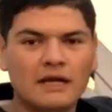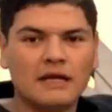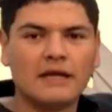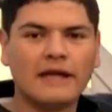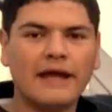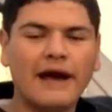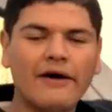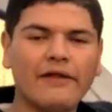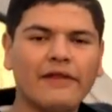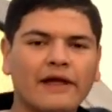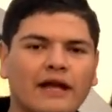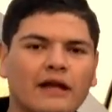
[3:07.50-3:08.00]

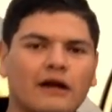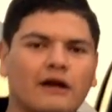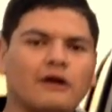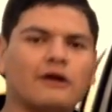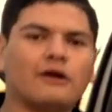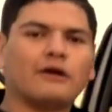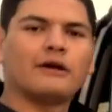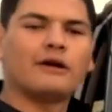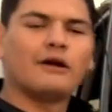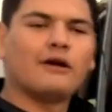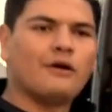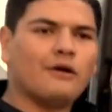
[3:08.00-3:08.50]
Now that
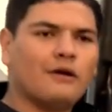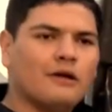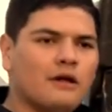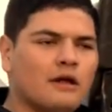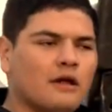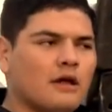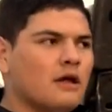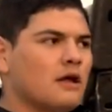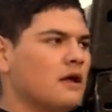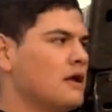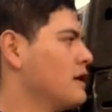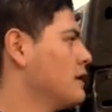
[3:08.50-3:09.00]
our
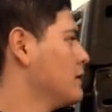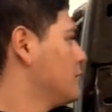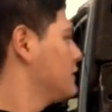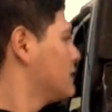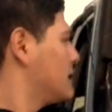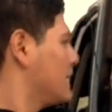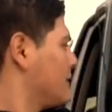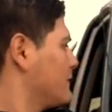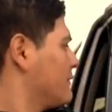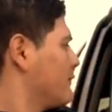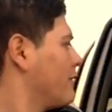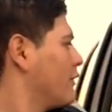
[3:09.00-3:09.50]
2
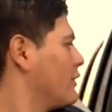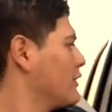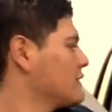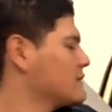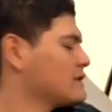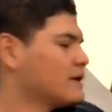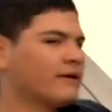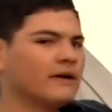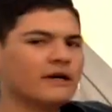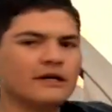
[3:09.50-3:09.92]
types of oils are